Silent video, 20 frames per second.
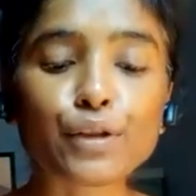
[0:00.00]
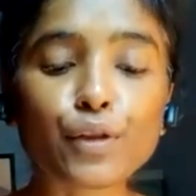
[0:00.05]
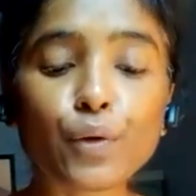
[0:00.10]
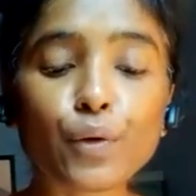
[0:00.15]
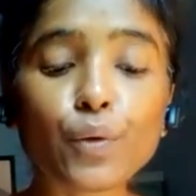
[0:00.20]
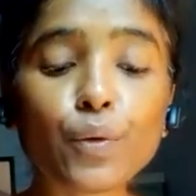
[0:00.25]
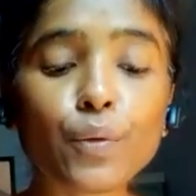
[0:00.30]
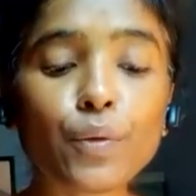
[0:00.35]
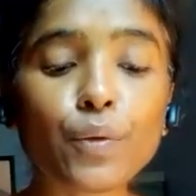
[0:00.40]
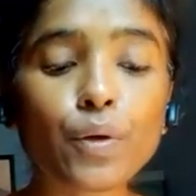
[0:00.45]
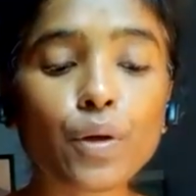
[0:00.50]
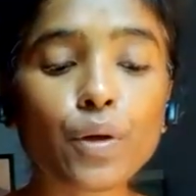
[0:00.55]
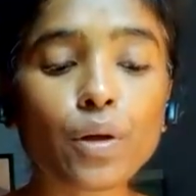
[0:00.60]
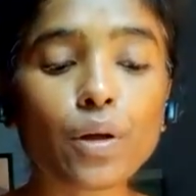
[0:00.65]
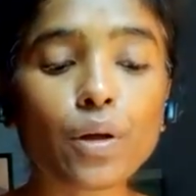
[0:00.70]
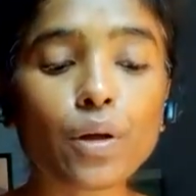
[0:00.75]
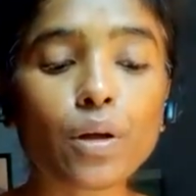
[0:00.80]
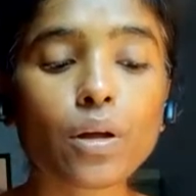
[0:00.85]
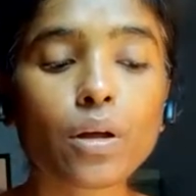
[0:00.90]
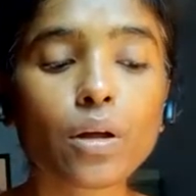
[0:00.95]
So
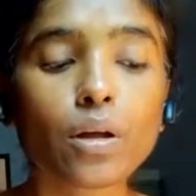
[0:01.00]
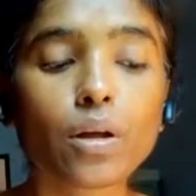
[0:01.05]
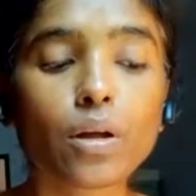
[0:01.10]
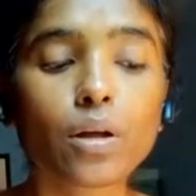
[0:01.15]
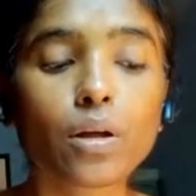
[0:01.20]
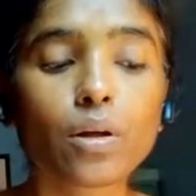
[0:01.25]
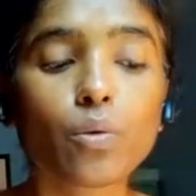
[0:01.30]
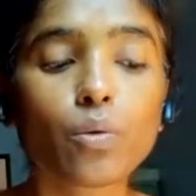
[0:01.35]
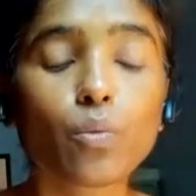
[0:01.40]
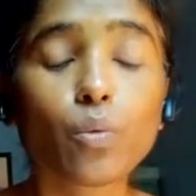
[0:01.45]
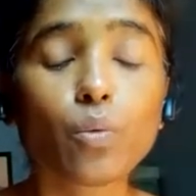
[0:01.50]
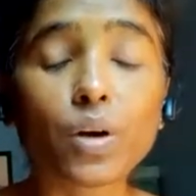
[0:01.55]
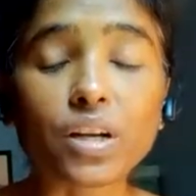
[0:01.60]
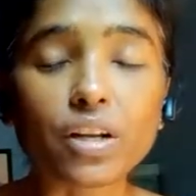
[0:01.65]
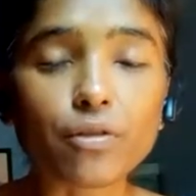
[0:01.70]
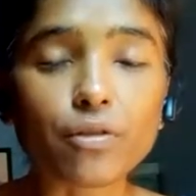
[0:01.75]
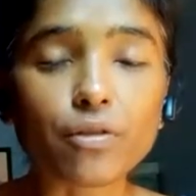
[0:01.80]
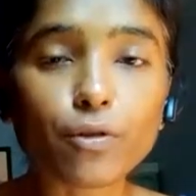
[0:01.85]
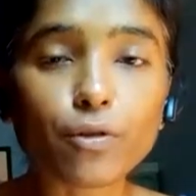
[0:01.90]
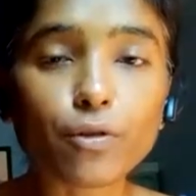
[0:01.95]

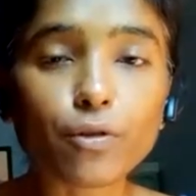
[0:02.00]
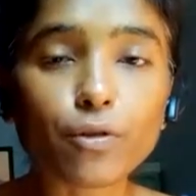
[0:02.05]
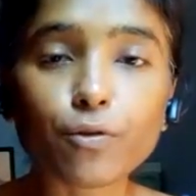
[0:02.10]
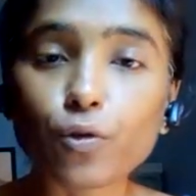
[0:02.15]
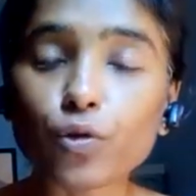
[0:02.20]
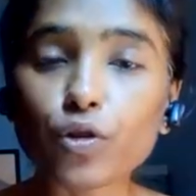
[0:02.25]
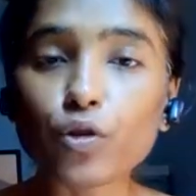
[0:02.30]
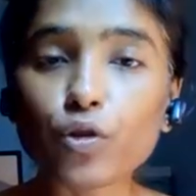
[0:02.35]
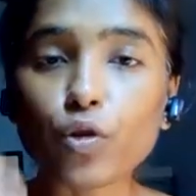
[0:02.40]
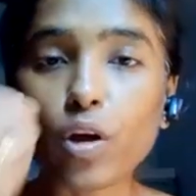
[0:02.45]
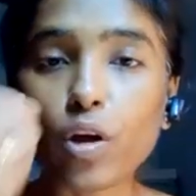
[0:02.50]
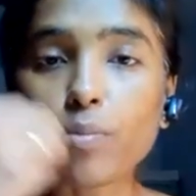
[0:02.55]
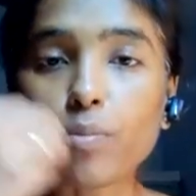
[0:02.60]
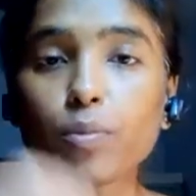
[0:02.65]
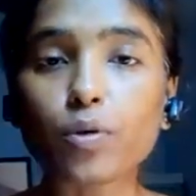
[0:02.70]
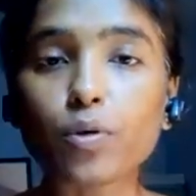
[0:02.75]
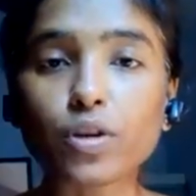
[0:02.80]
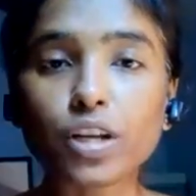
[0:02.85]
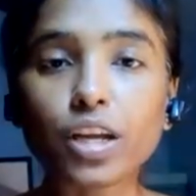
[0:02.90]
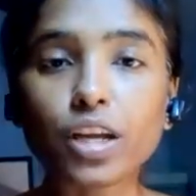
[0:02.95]
whatever food you are
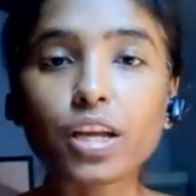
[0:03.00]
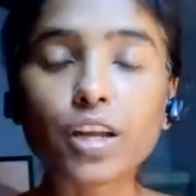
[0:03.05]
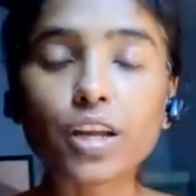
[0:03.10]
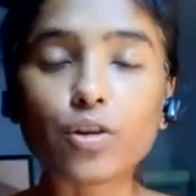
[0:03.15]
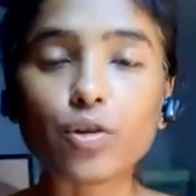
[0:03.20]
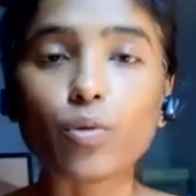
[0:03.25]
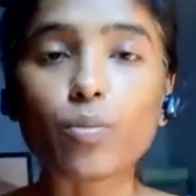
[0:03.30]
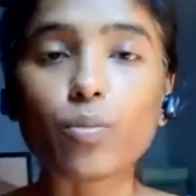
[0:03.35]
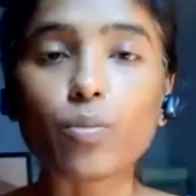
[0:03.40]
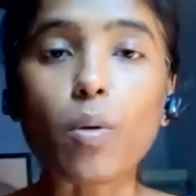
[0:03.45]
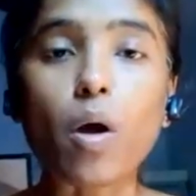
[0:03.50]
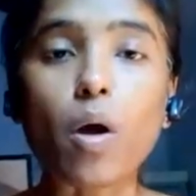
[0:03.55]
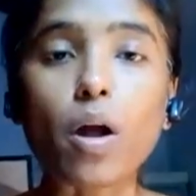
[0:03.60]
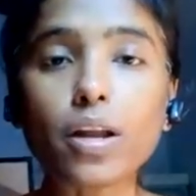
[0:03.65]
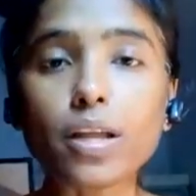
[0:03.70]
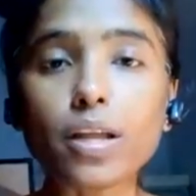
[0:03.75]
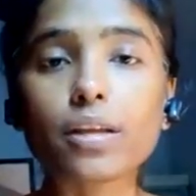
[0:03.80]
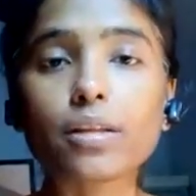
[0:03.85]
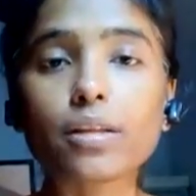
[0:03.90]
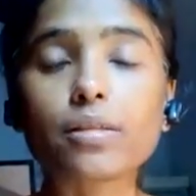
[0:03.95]
putting in your
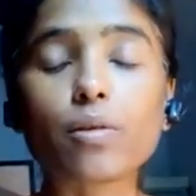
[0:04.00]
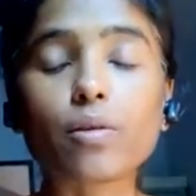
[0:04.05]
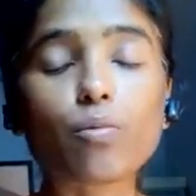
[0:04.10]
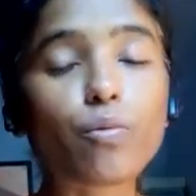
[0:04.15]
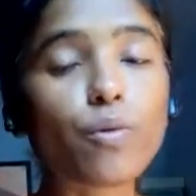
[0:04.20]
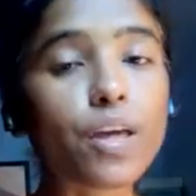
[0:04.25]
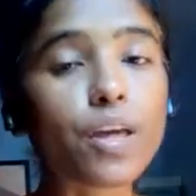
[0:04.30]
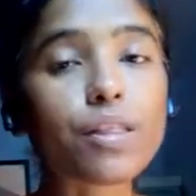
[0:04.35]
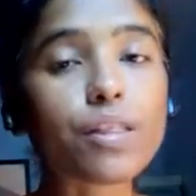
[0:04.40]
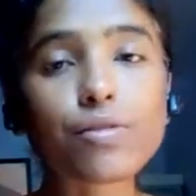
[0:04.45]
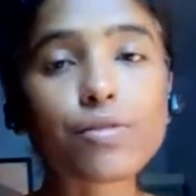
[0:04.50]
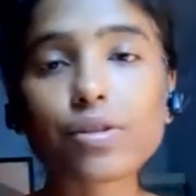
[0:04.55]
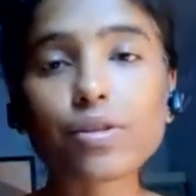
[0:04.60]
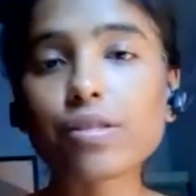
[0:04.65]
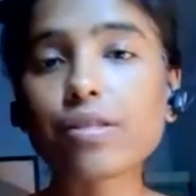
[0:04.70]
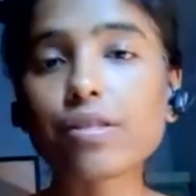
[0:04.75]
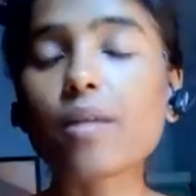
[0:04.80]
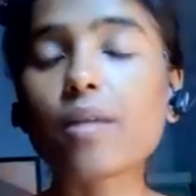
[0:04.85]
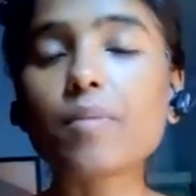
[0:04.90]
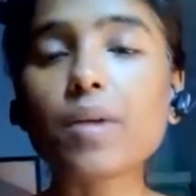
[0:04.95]
body, the waste is
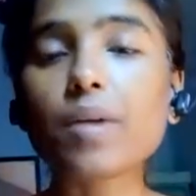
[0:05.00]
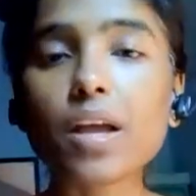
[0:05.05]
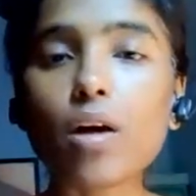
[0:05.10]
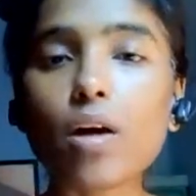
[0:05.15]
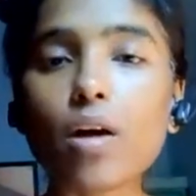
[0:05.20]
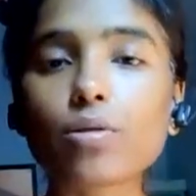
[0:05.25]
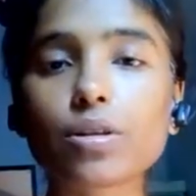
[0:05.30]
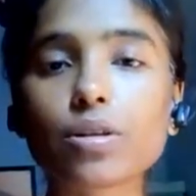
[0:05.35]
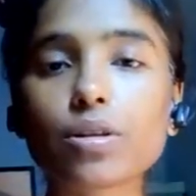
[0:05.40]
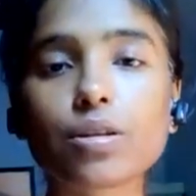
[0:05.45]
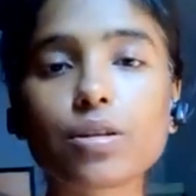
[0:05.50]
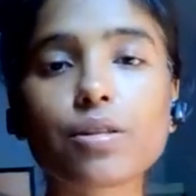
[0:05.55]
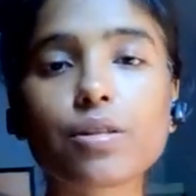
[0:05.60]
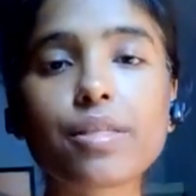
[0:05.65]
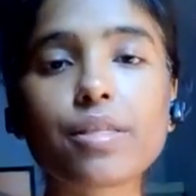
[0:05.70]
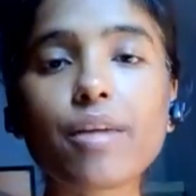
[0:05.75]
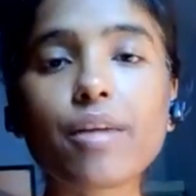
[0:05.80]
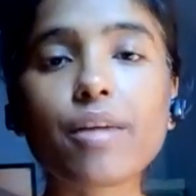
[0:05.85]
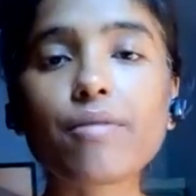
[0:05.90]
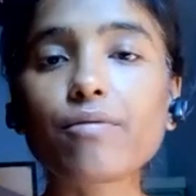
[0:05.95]
coming out
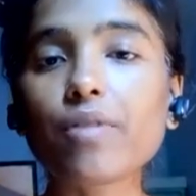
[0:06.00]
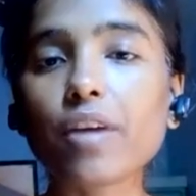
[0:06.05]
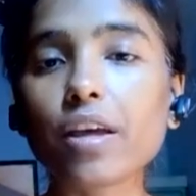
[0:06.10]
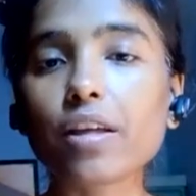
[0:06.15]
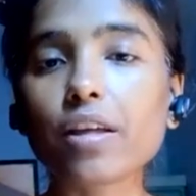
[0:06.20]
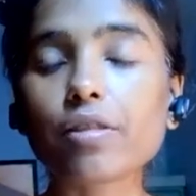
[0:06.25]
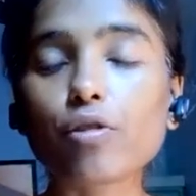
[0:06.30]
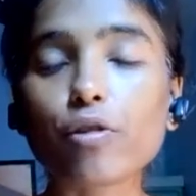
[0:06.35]
same way.